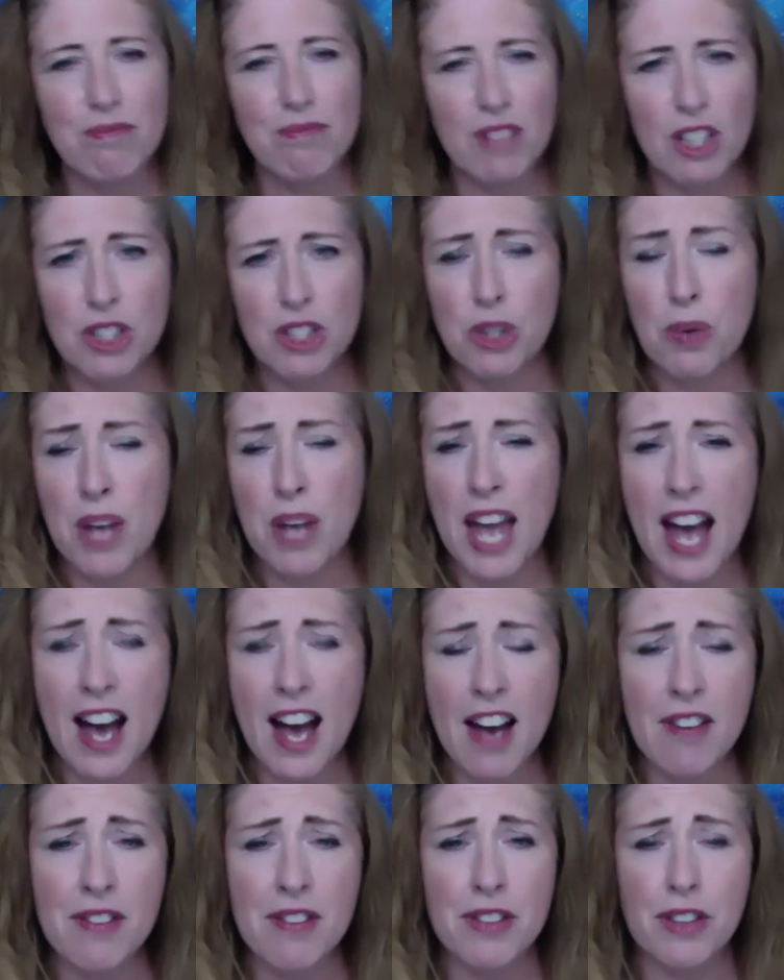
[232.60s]
So we
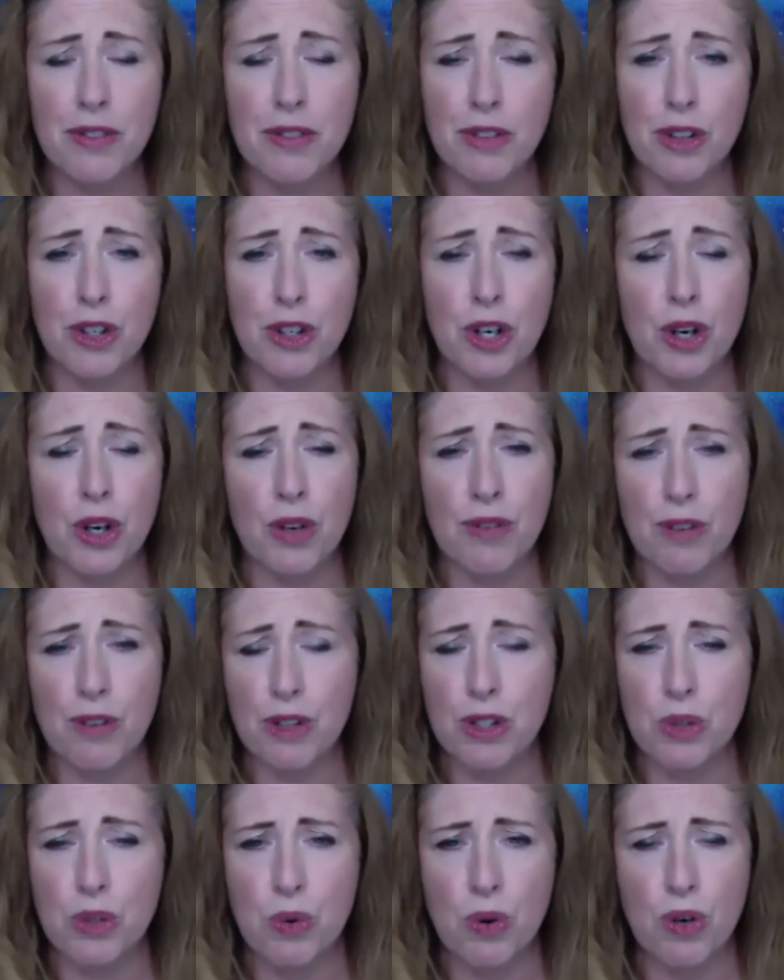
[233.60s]
have the Virgo
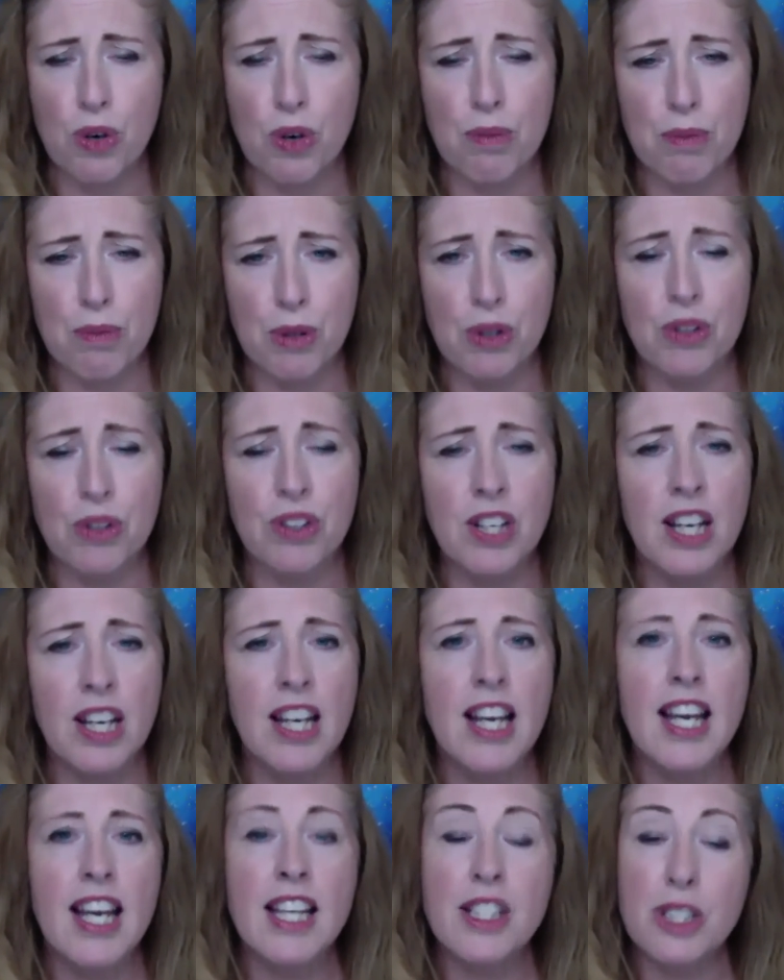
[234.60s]
first quarter moon.
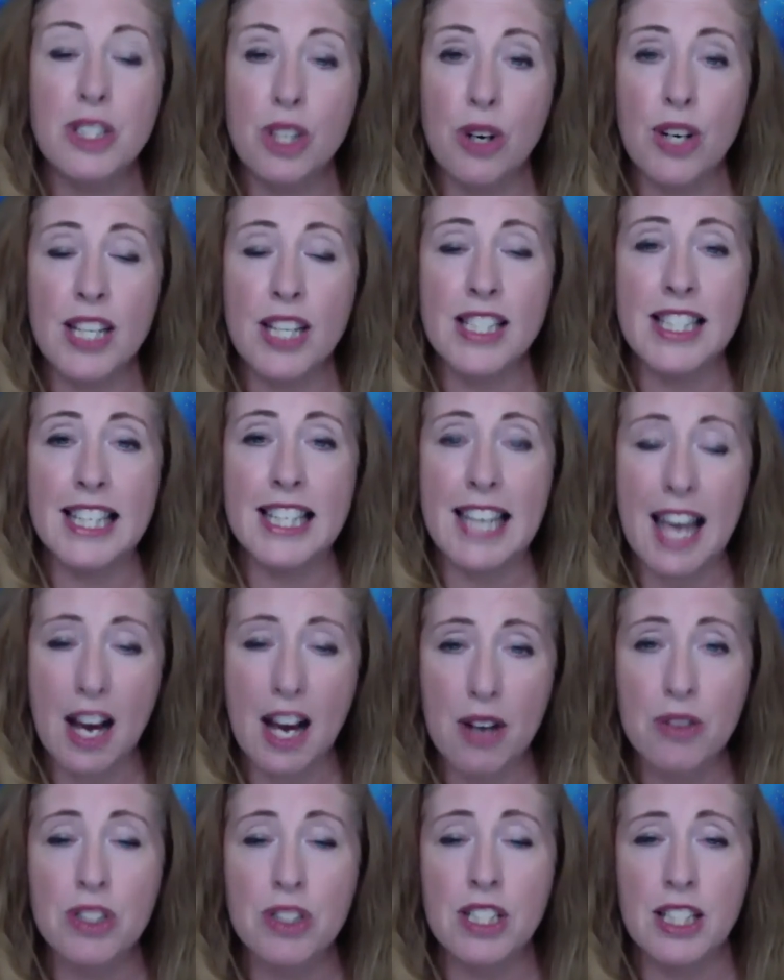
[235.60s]
It's known as the
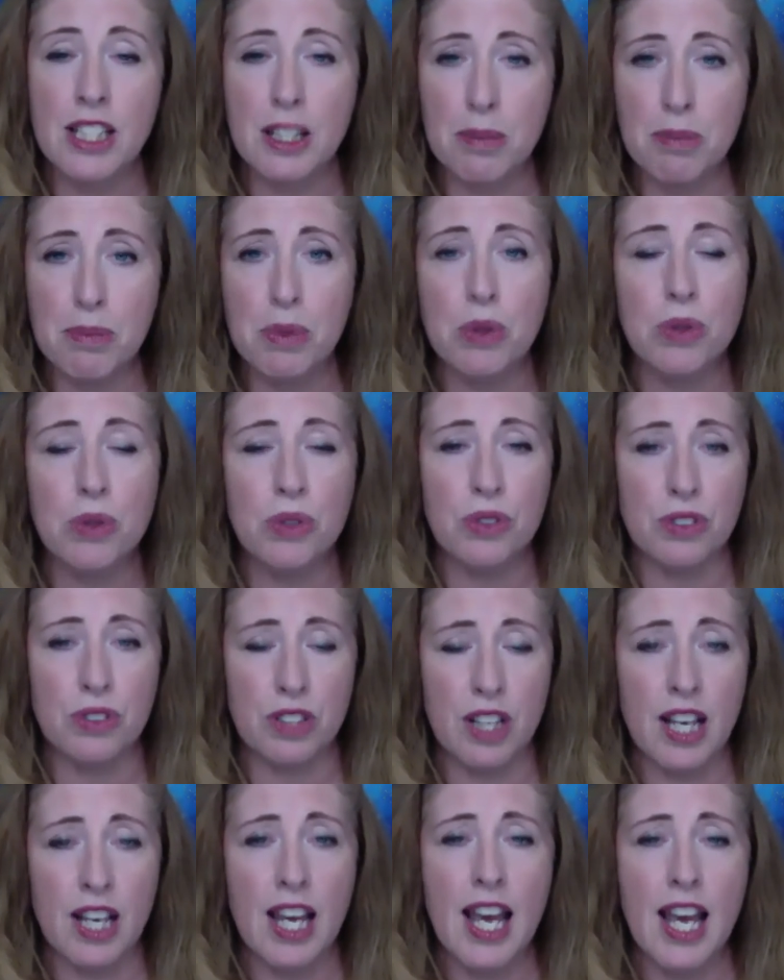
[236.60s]
counting moon.
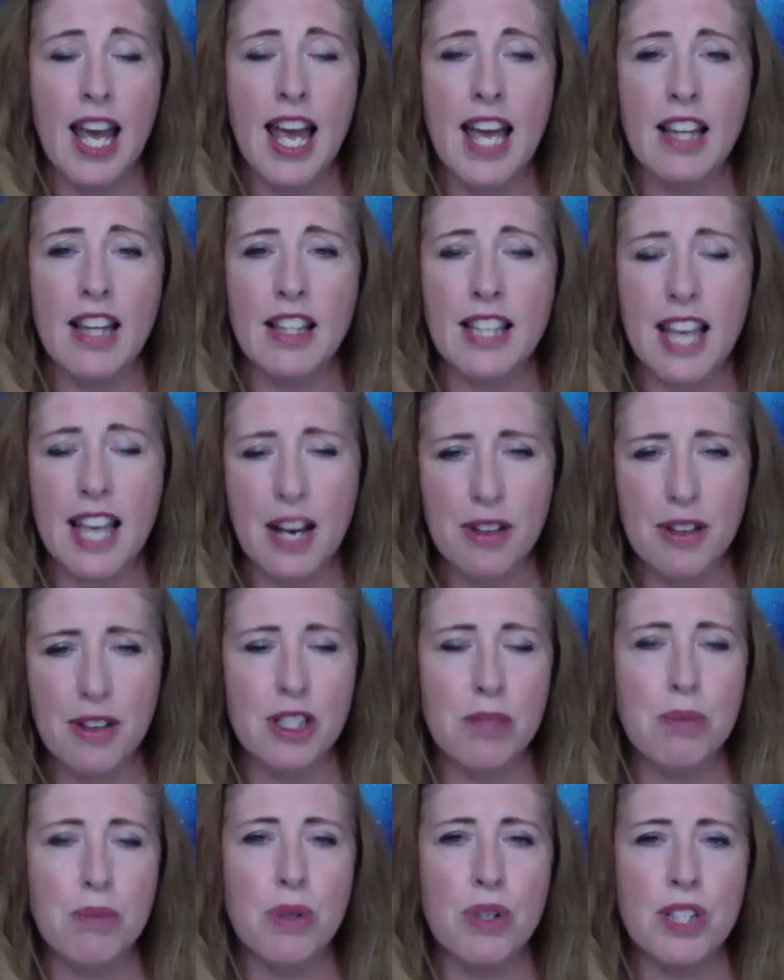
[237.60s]
And the
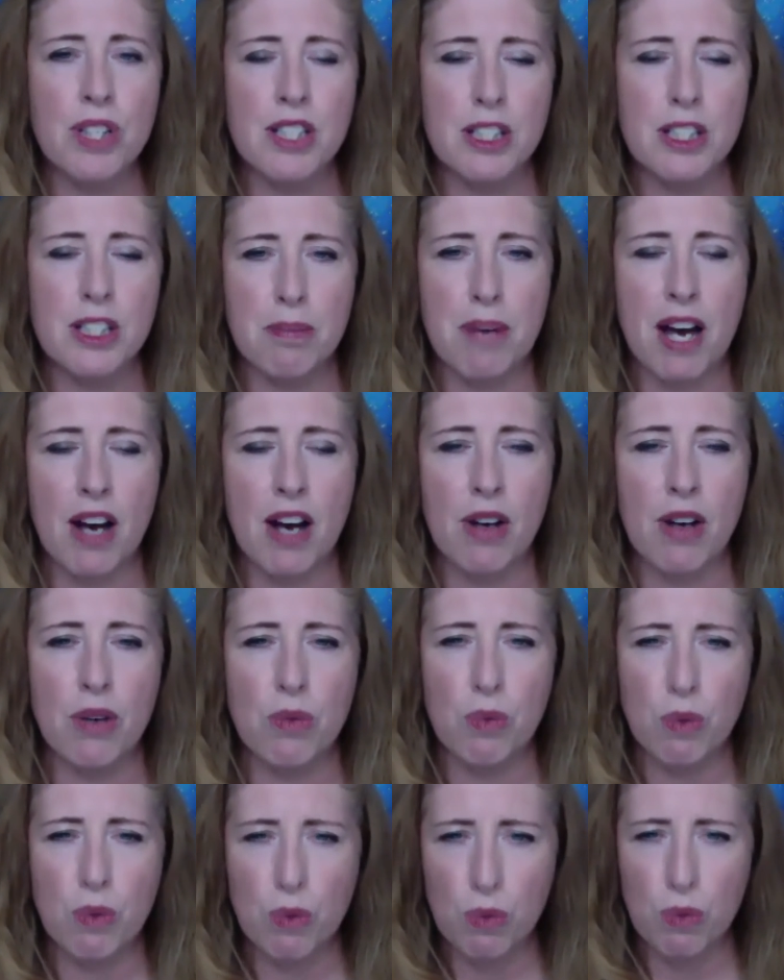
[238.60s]
counting moon is about
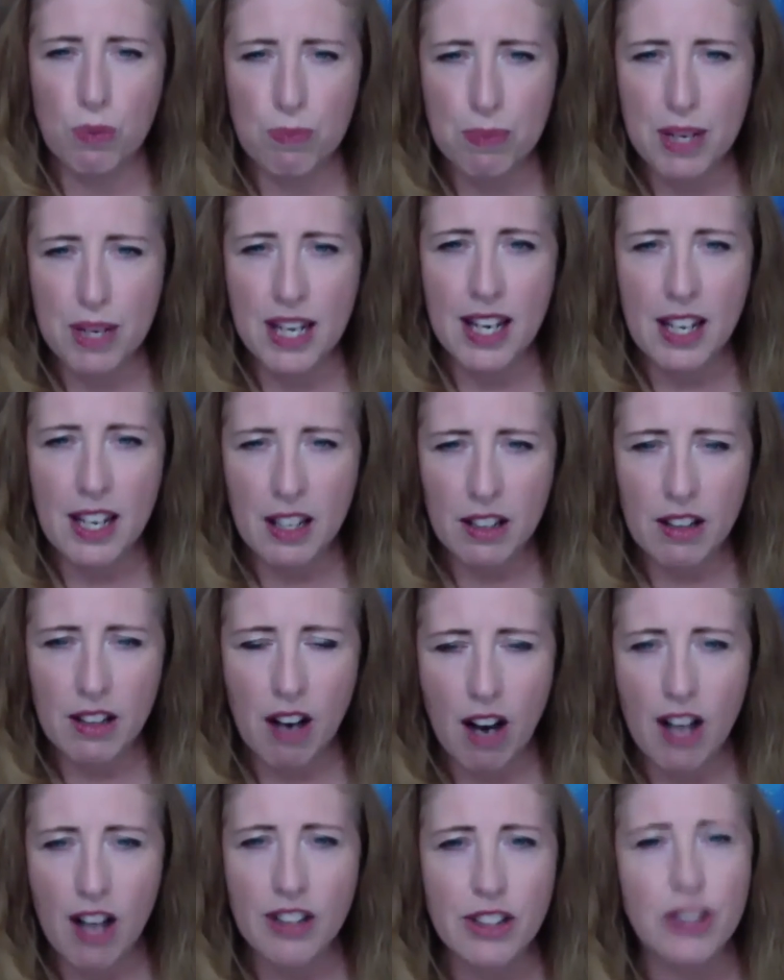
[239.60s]
being
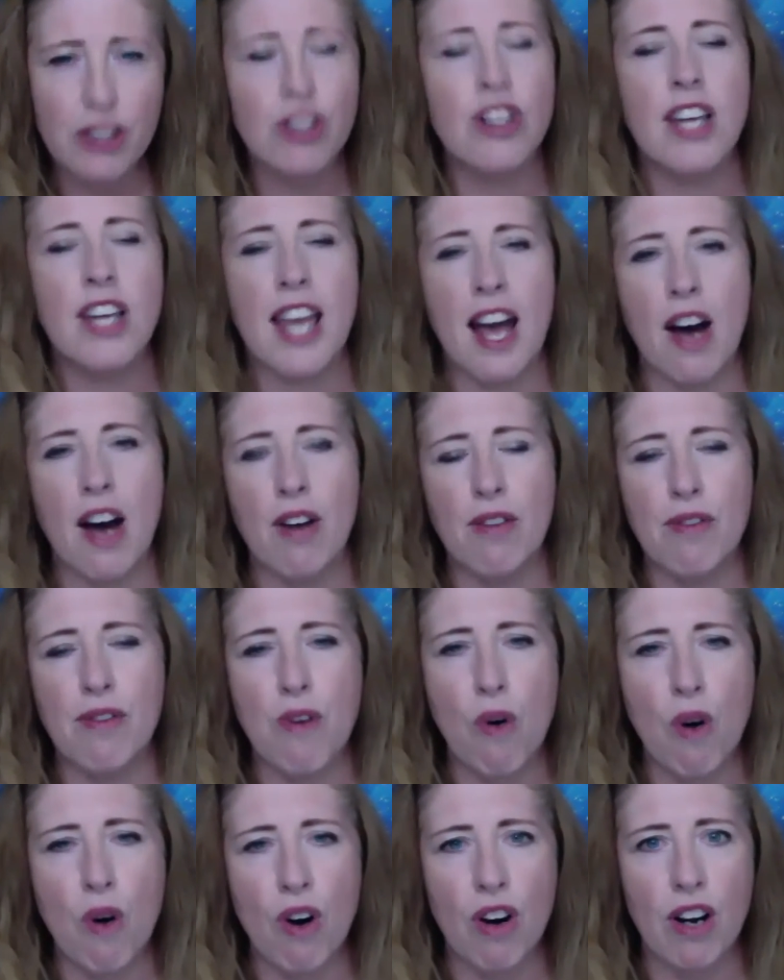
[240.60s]
on the lookout
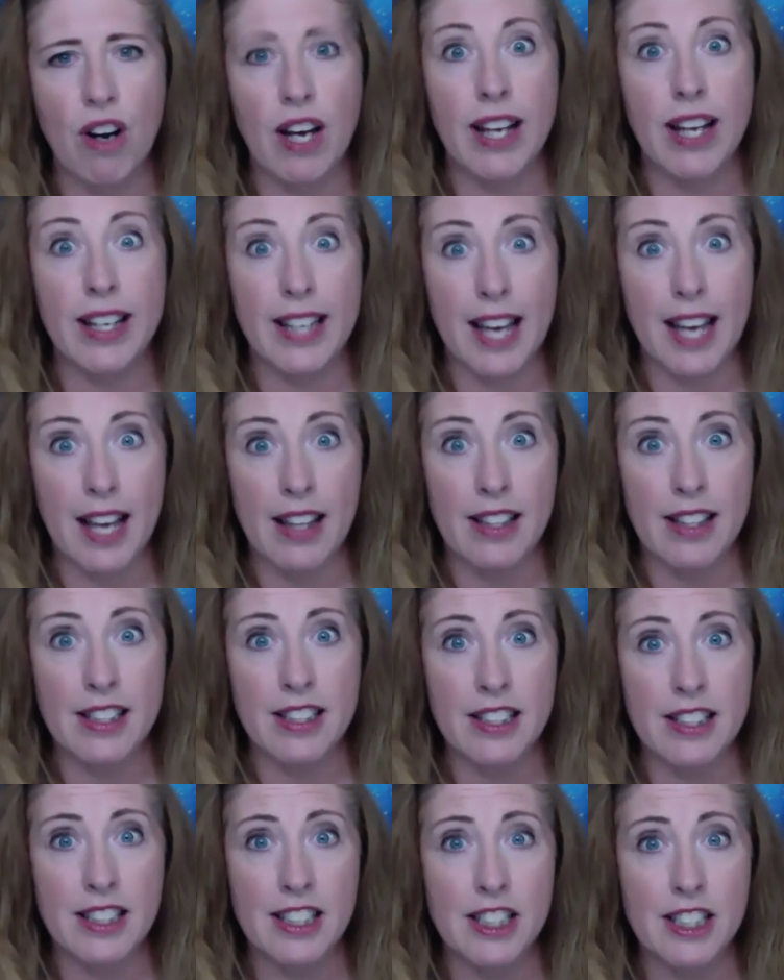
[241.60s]
for
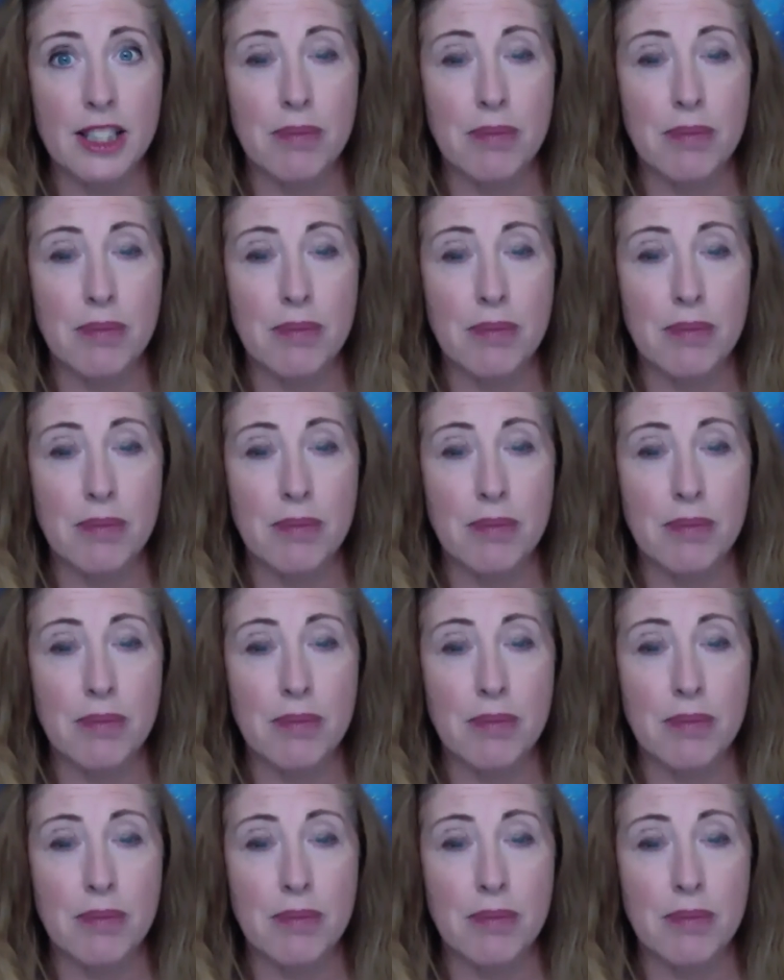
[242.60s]
analysis